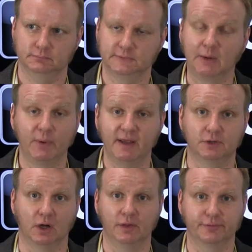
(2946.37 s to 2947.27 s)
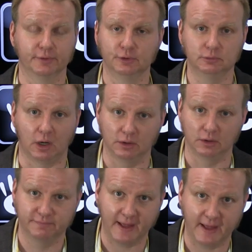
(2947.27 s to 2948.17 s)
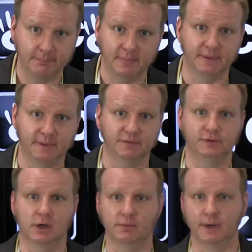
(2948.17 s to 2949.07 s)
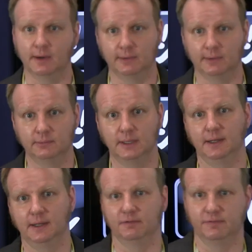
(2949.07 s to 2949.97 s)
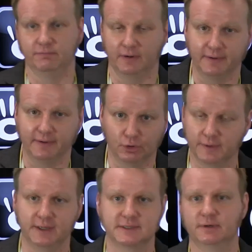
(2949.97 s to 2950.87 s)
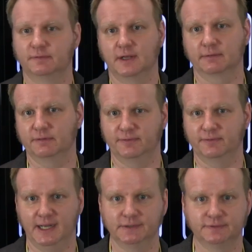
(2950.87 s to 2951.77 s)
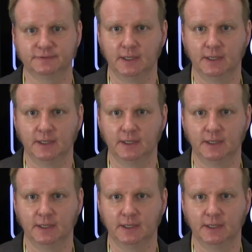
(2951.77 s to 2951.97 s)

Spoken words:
And we have gone through all of them. I mean, if you don't know the very early history of Concrete5,